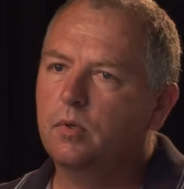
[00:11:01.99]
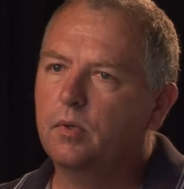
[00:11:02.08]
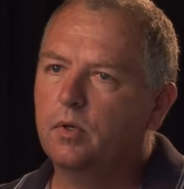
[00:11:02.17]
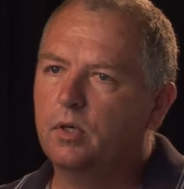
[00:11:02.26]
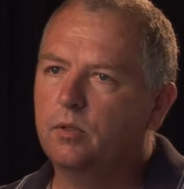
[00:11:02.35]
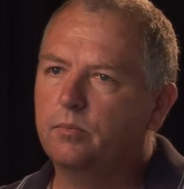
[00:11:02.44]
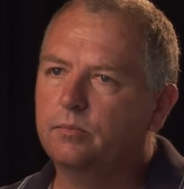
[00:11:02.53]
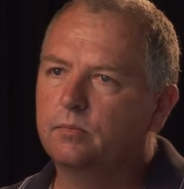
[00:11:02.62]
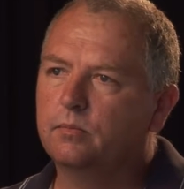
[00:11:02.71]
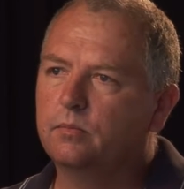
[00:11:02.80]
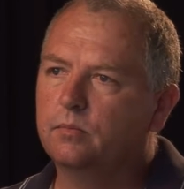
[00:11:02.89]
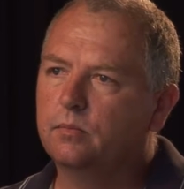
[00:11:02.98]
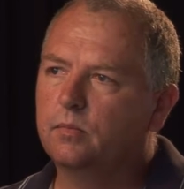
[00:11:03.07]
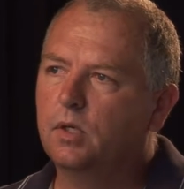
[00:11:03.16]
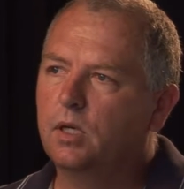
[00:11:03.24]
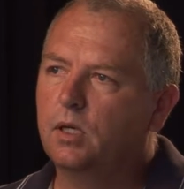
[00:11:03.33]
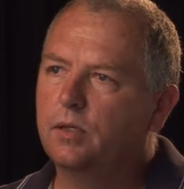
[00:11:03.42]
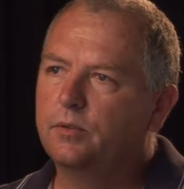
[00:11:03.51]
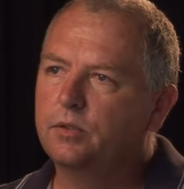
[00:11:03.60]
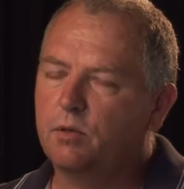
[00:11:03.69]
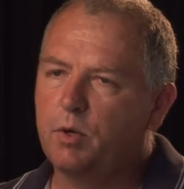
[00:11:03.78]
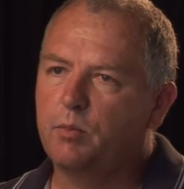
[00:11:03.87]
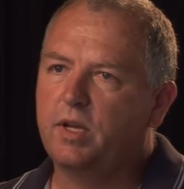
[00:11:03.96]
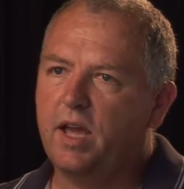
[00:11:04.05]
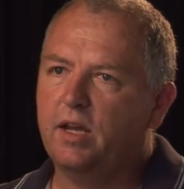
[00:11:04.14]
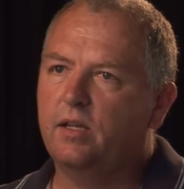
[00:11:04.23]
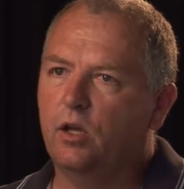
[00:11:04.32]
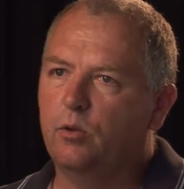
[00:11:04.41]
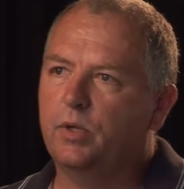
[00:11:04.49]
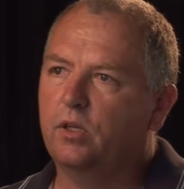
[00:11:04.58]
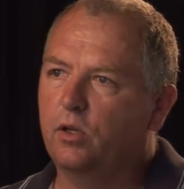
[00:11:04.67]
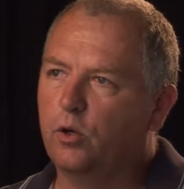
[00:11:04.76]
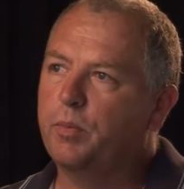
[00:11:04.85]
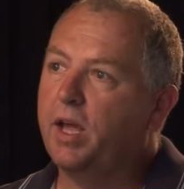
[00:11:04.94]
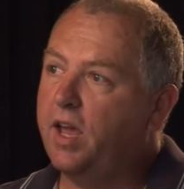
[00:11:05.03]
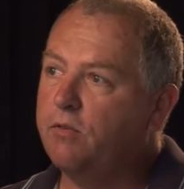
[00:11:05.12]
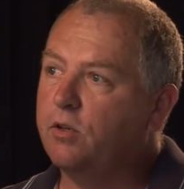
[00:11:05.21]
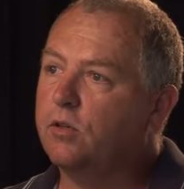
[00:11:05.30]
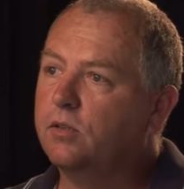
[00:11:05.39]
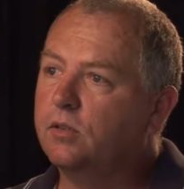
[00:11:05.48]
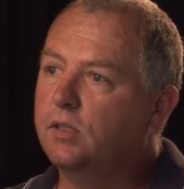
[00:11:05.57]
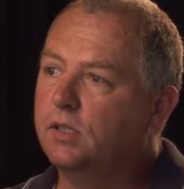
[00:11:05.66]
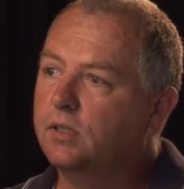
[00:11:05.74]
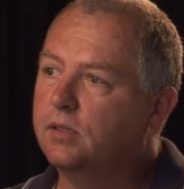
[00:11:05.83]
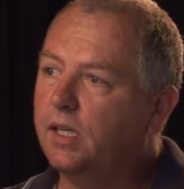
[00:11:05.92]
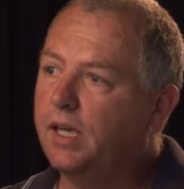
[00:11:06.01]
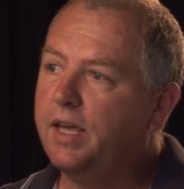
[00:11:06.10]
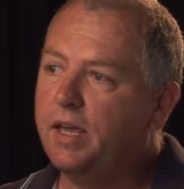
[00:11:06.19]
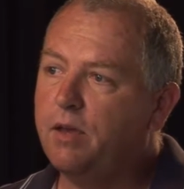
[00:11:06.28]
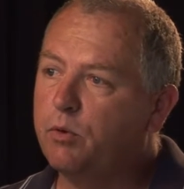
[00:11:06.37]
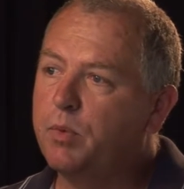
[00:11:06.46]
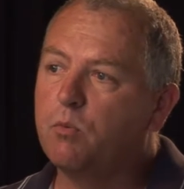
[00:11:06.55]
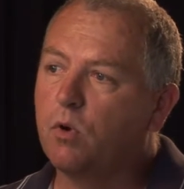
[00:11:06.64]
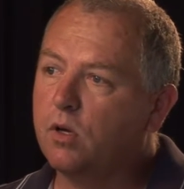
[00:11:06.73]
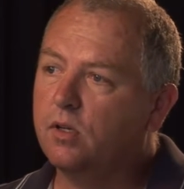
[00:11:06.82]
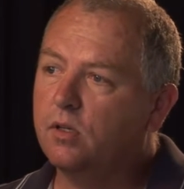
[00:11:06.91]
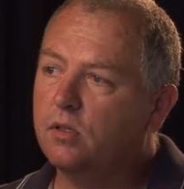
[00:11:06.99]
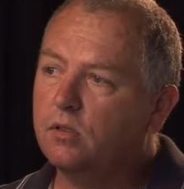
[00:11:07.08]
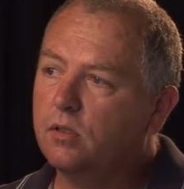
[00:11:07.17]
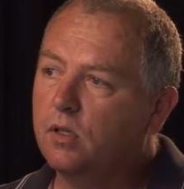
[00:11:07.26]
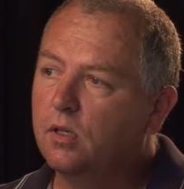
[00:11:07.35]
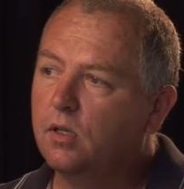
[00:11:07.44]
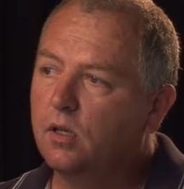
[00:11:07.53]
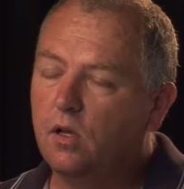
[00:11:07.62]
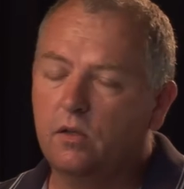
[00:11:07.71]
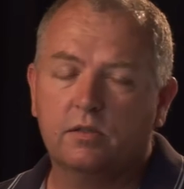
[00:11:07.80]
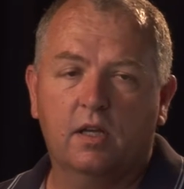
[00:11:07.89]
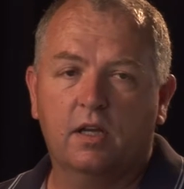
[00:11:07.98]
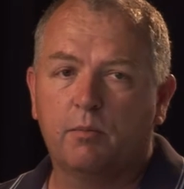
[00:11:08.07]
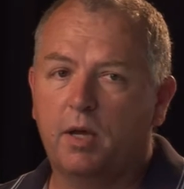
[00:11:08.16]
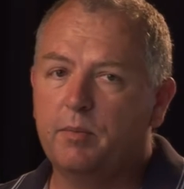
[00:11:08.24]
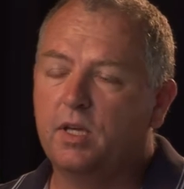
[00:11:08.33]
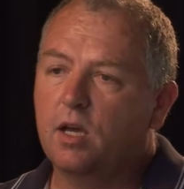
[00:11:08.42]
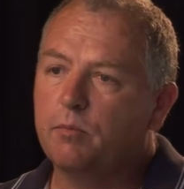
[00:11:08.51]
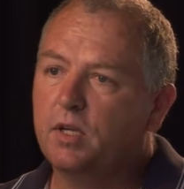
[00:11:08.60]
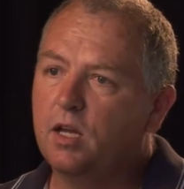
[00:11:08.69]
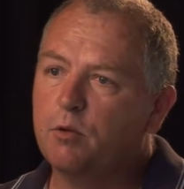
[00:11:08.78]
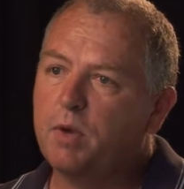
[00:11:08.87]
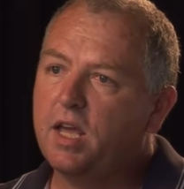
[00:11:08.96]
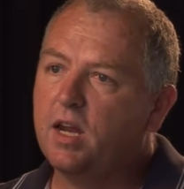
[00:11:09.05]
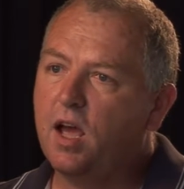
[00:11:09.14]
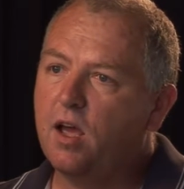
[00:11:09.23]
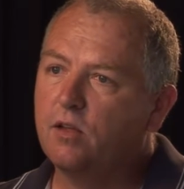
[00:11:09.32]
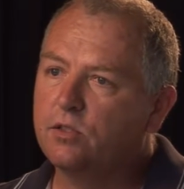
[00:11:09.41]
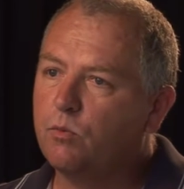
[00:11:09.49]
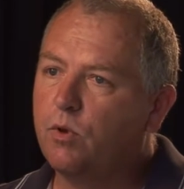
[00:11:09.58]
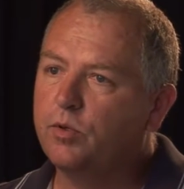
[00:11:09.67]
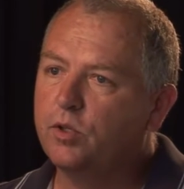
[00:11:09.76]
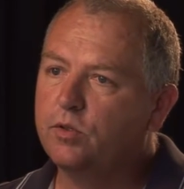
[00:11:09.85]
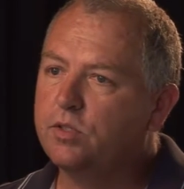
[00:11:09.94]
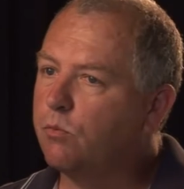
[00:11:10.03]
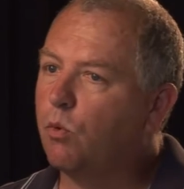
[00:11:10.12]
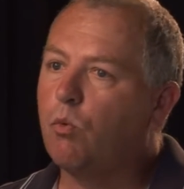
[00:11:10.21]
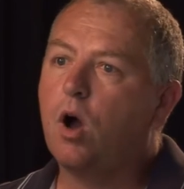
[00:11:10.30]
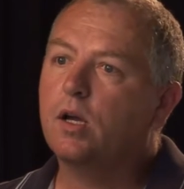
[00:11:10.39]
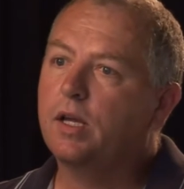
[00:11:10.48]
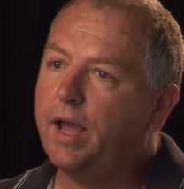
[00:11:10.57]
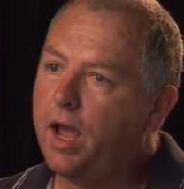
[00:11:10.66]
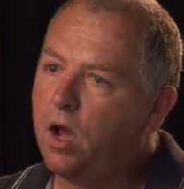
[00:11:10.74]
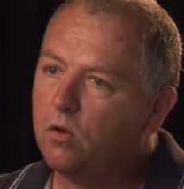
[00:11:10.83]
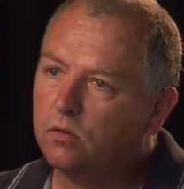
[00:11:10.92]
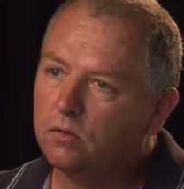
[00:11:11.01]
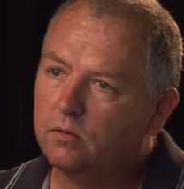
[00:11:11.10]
Because I remember Dad telling me, learned behavior. He would be working, and all of a sudden everybody would be coming down the main aisle and said, what are we doing? So we're walking out.